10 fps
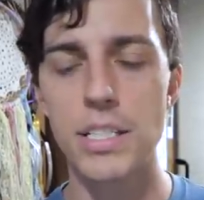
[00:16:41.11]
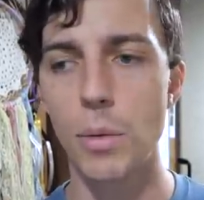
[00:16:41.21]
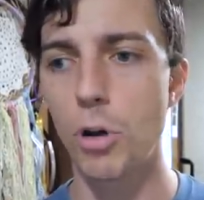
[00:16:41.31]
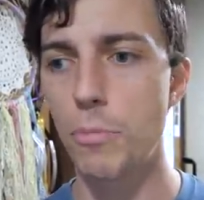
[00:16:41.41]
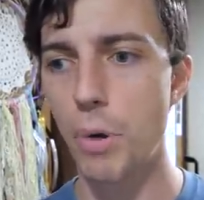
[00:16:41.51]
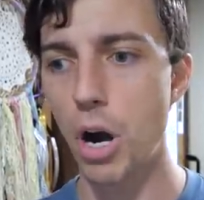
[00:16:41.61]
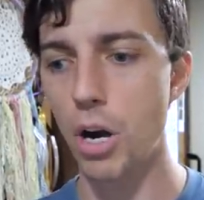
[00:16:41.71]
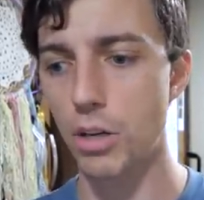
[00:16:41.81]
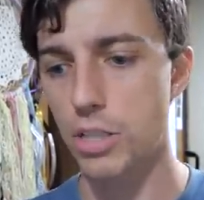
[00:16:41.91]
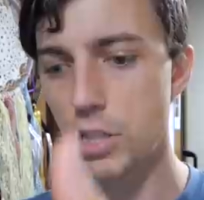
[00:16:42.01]
someone
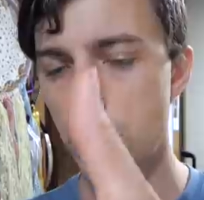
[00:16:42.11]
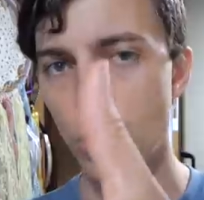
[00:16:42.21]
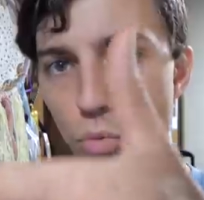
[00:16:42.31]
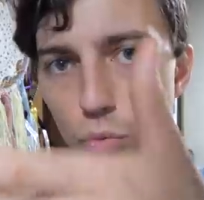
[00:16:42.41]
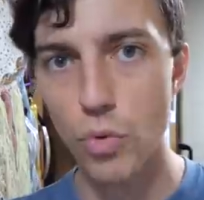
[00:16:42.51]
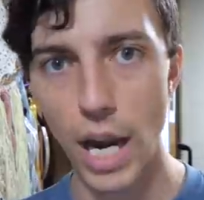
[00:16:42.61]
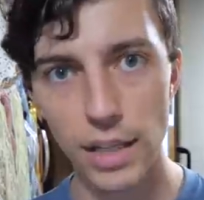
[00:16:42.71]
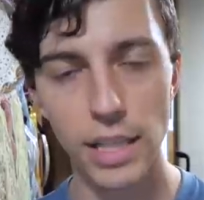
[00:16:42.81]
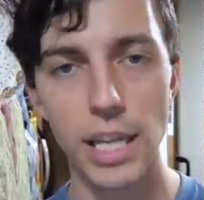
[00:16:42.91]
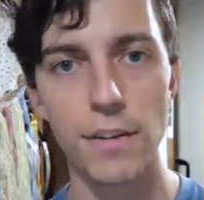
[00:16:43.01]
parked
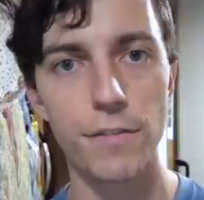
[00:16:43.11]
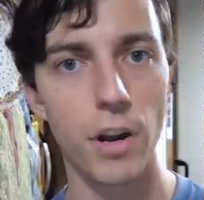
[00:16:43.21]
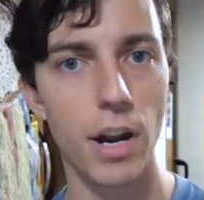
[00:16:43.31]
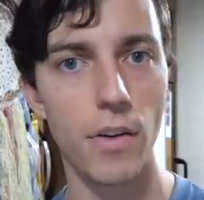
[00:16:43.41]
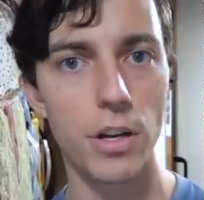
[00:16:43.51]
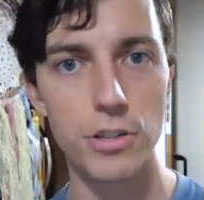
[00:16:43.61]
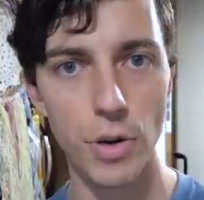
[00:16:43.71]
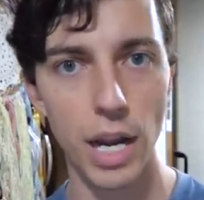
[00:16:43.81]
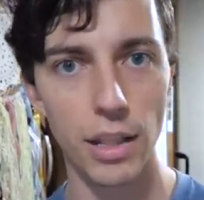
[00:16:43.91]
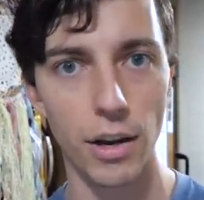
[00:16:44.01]
directly in front of our
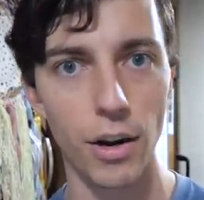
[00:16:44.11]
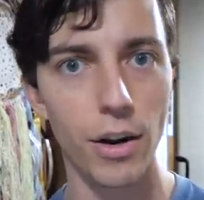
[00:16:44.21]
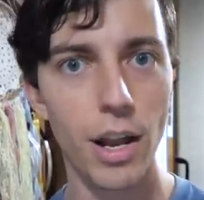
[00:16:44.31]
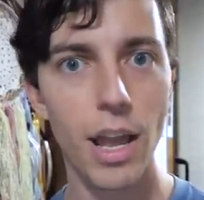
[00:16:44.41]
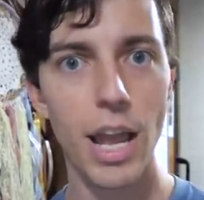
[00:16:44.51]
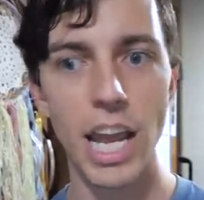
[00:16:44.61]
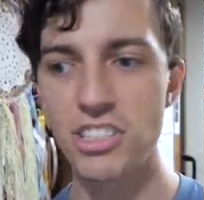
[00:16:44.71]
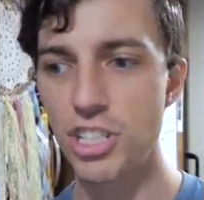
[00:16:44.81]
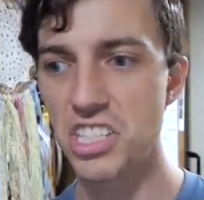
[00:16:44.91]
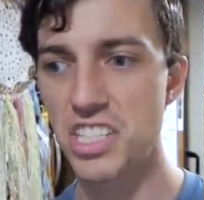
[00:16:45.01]
trailer
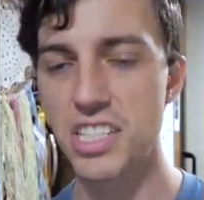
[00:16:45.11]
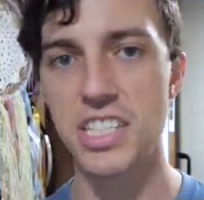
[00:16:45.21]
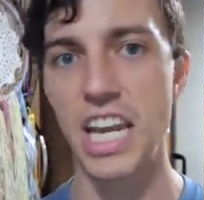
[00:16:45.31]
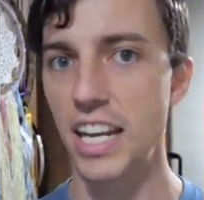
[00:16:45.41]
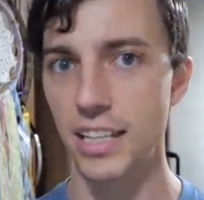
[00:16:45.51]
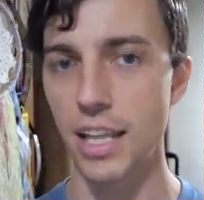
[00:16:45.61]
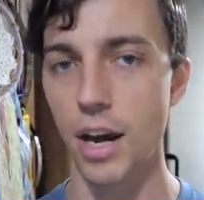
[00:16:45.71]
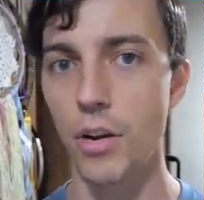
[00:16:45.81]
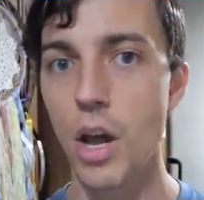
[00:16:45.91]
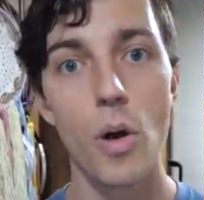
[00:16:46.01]
and just sitting
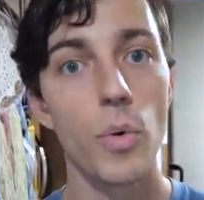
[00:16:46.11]
there?